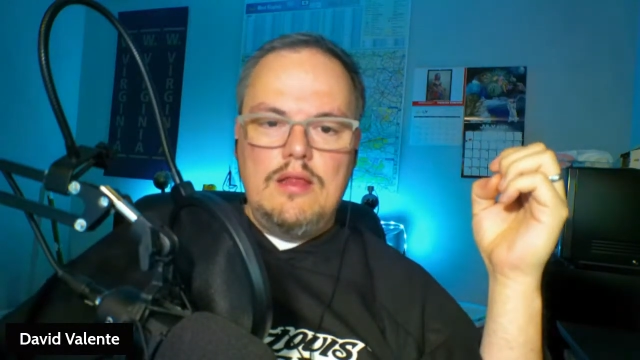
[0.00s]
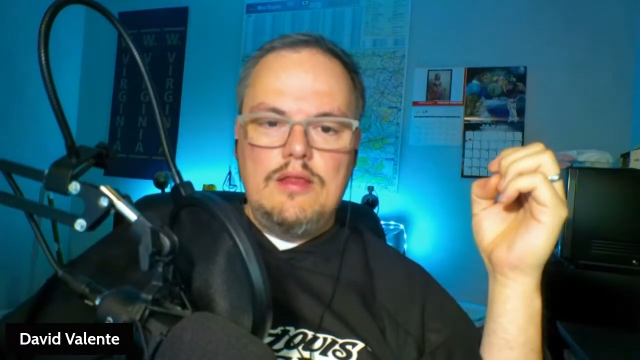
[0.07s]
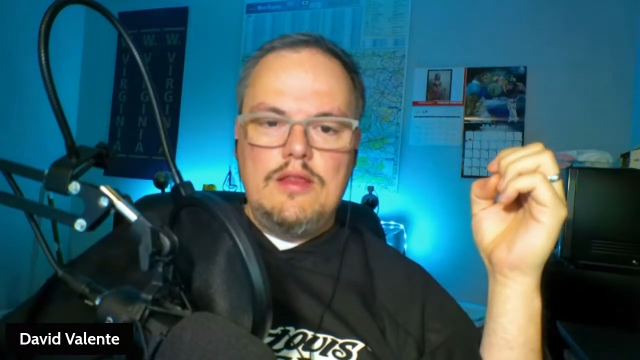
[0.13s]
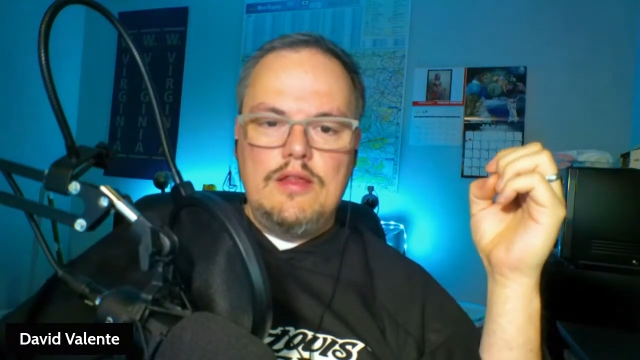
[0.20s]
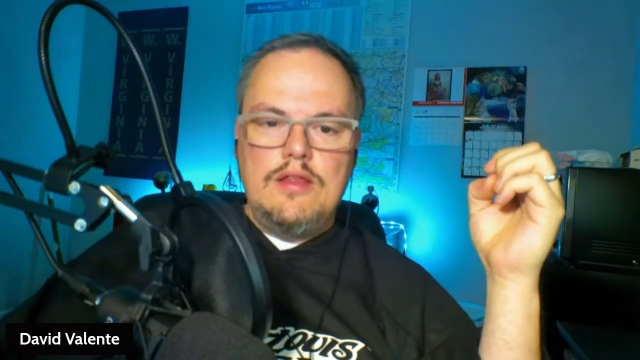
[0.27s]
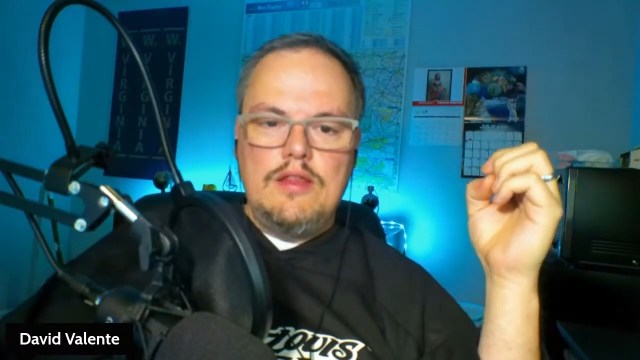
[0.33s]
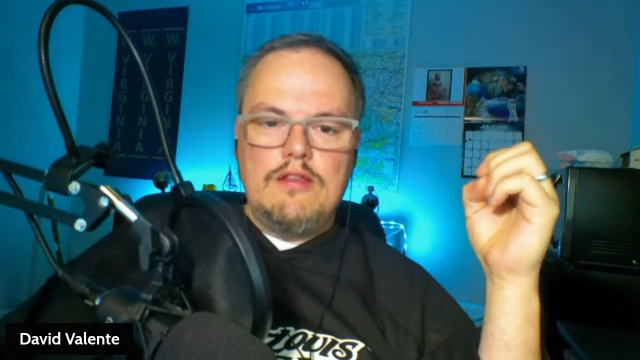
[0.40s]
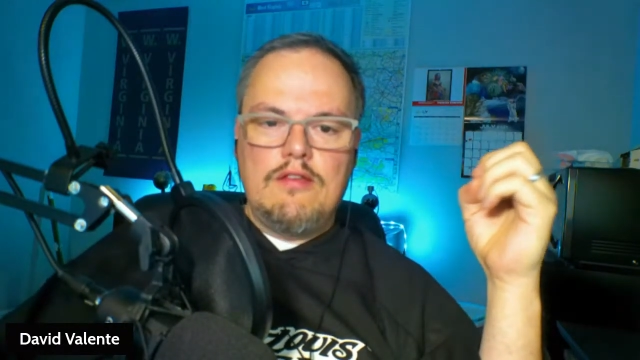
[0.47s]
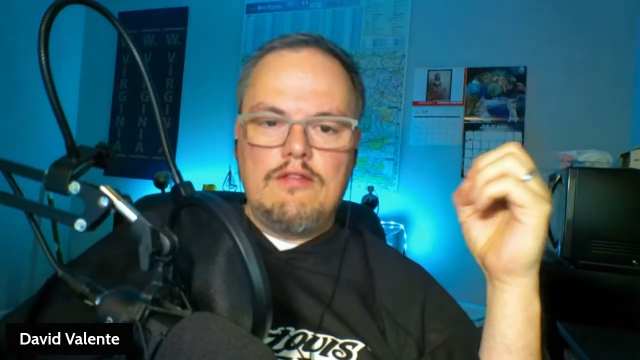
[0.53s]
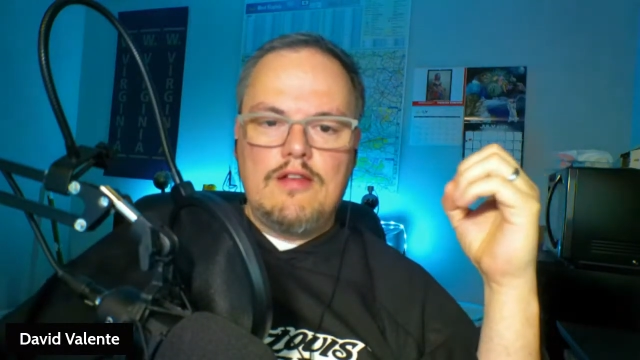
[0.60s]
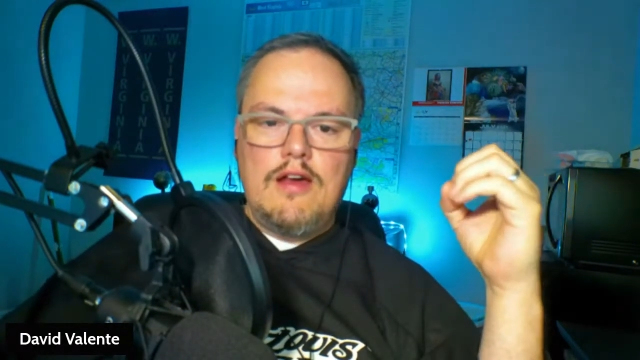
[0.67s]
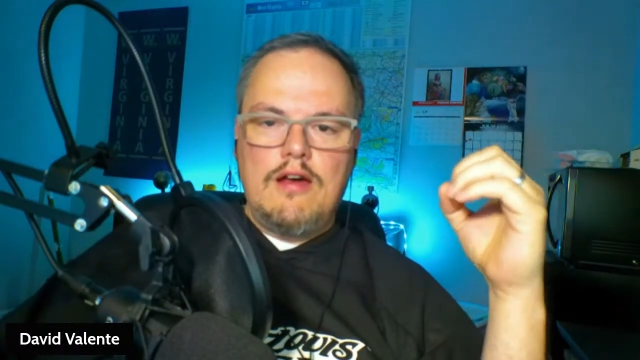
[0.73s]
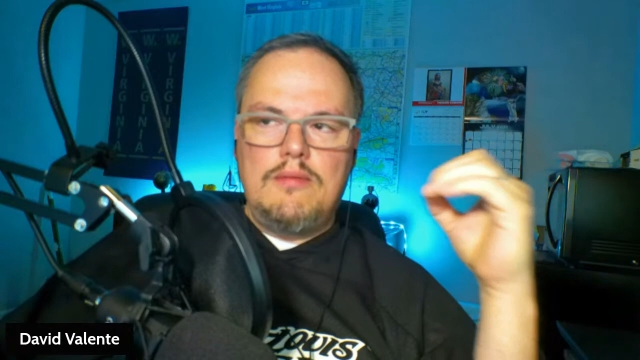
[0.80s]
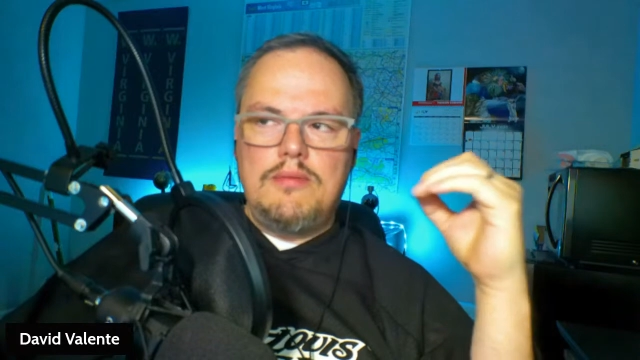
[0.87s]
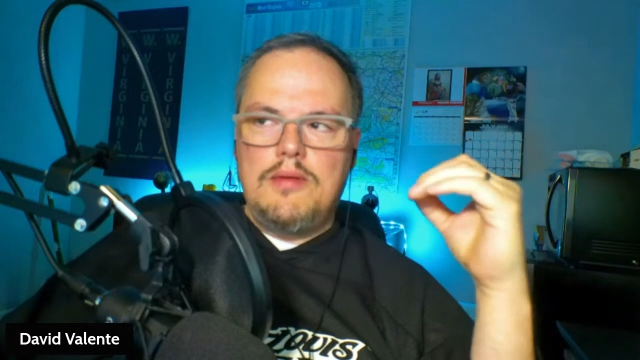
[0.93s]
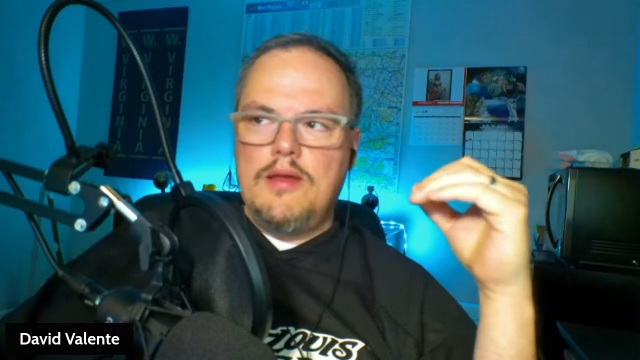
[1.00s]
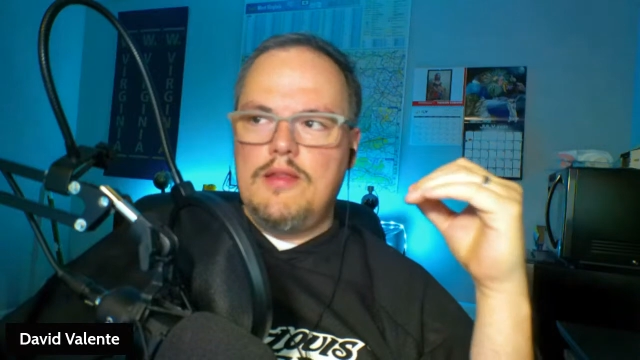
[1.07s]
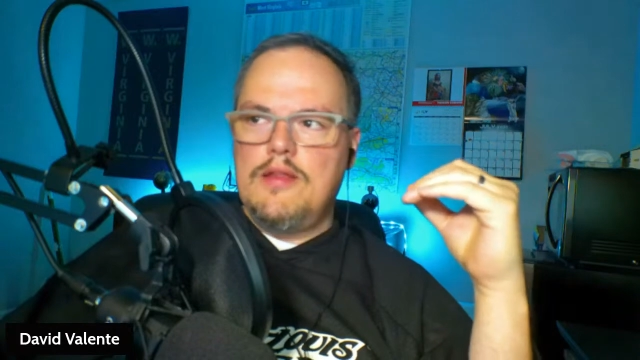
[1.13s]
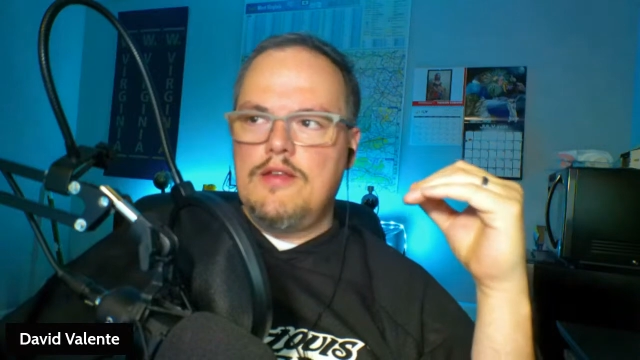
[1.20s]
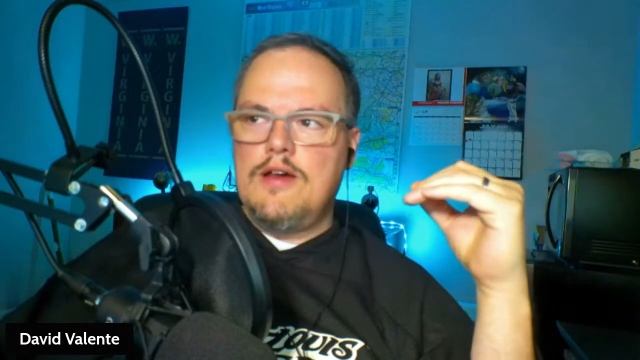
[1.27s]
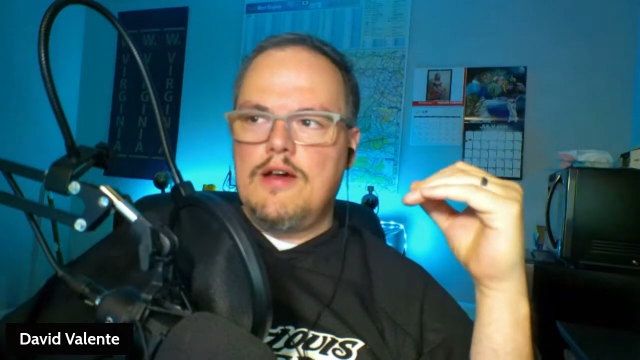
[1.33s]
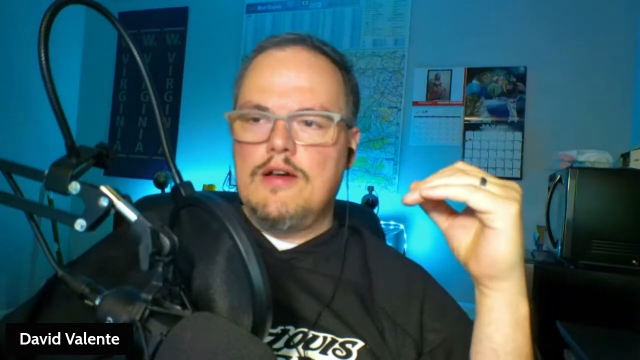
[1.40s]
the style of play
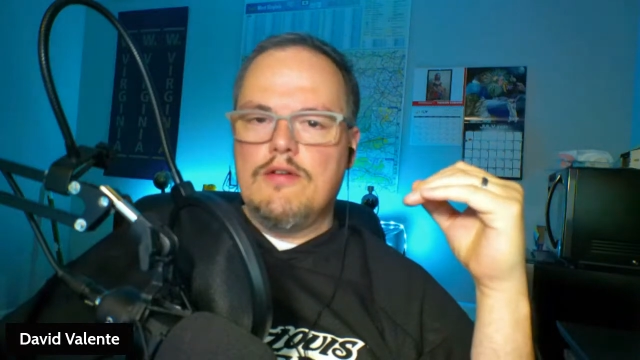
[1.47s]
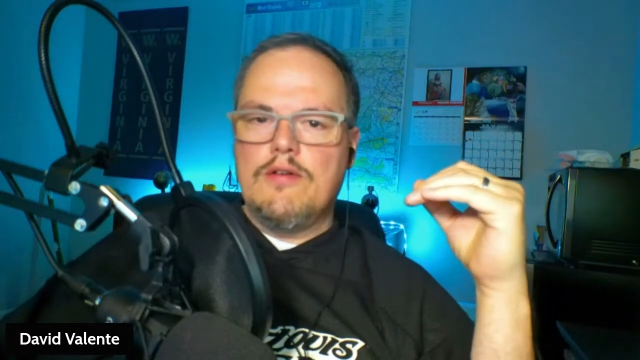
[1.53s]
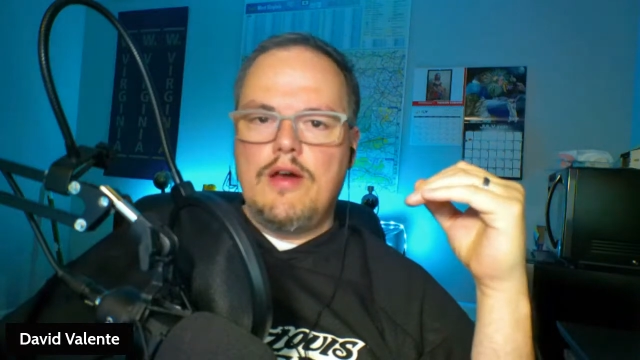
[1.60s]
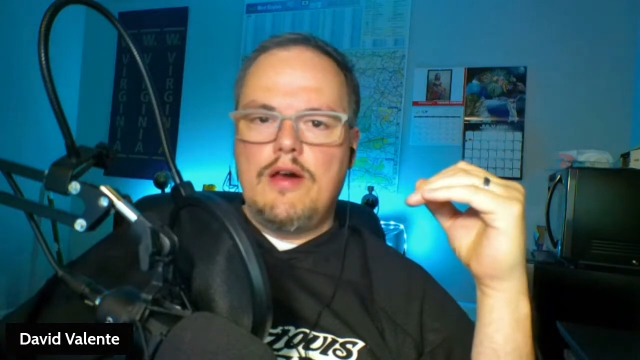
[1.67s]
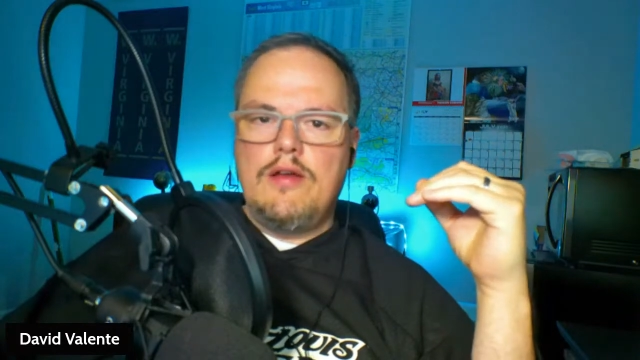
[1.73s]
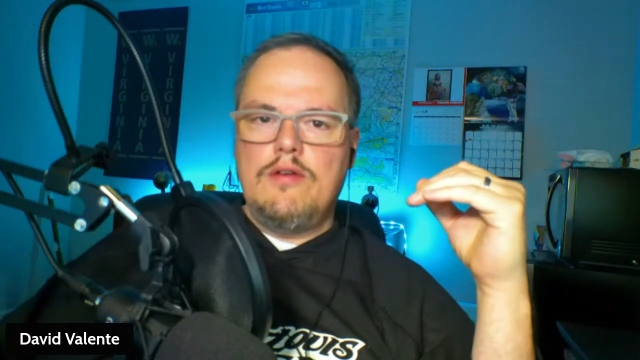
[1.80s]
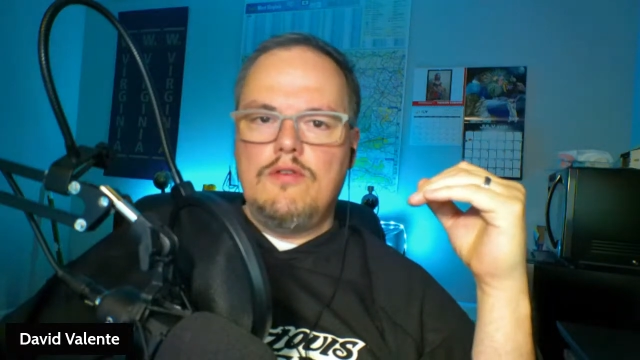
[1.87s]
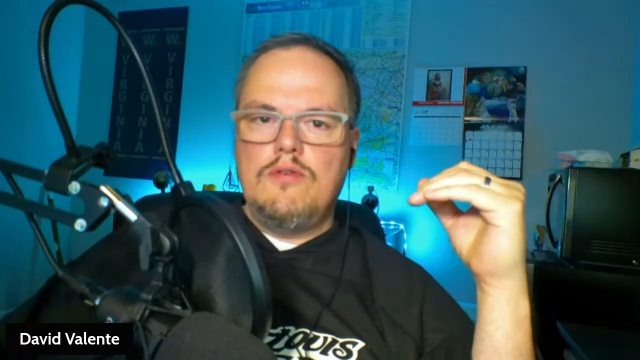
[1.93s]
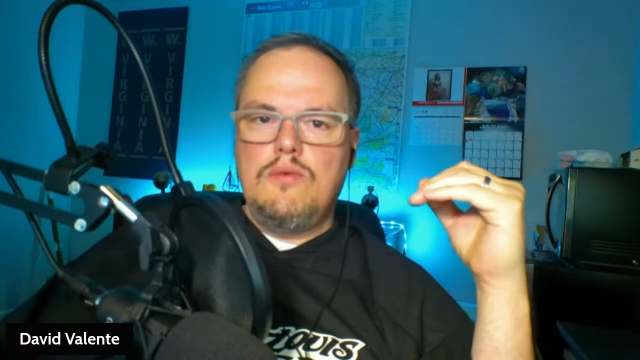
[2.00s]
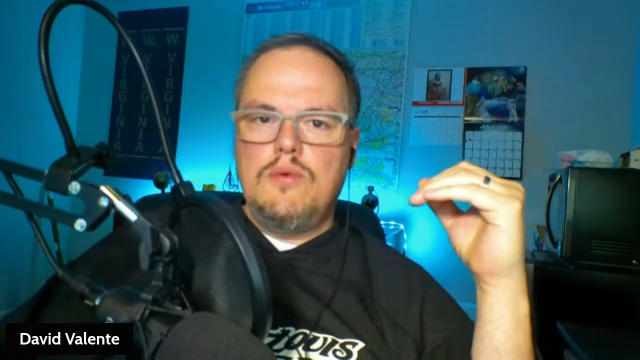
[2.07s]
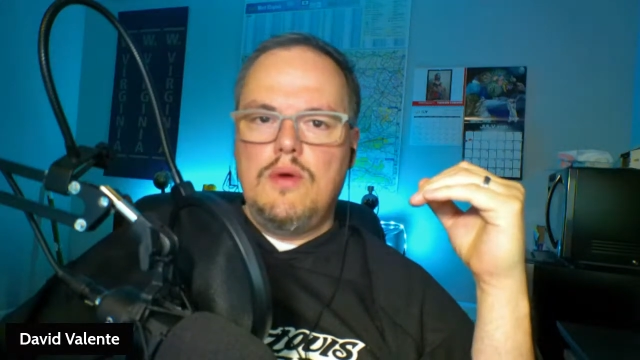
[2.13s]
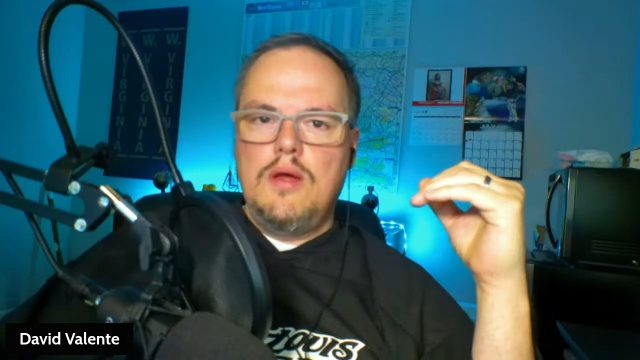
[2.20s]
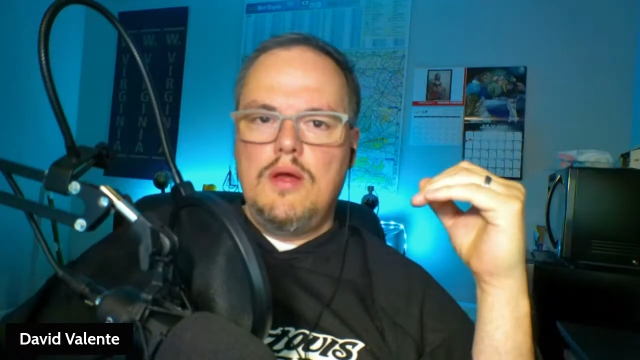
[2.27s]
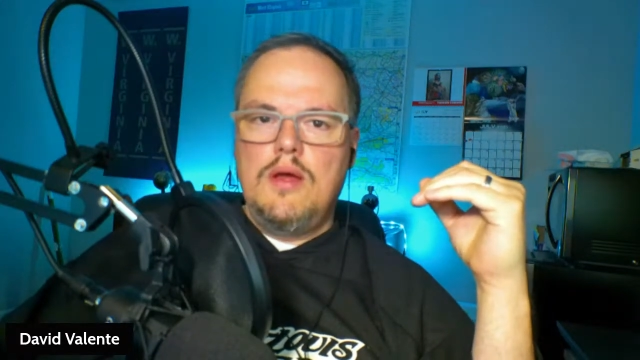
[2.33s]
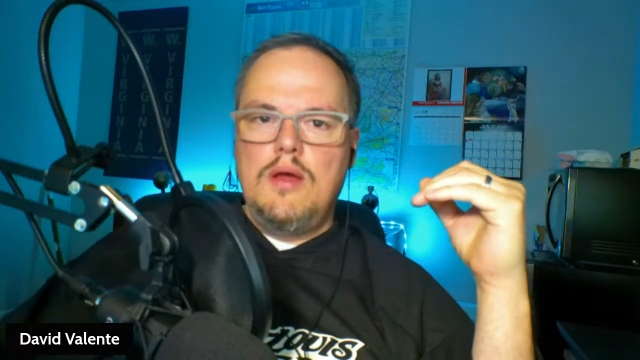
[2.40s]
that Don Granato